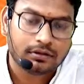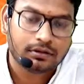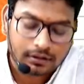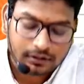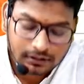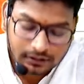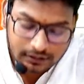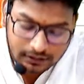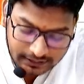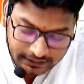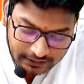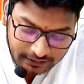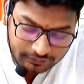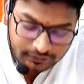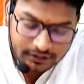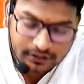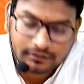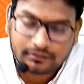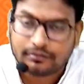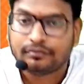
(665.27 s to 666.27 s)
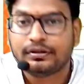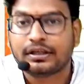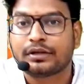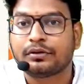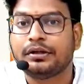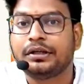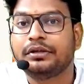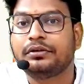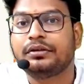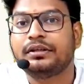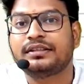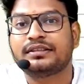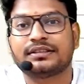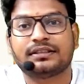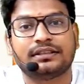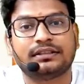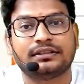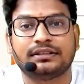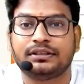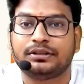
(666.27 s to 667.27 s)
That one we are going to
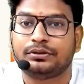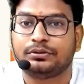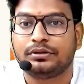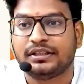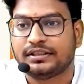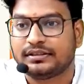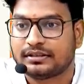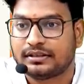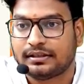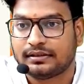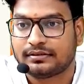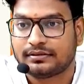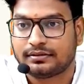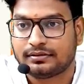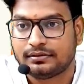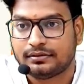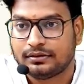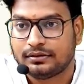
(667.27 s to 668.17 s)
discuss in today's class.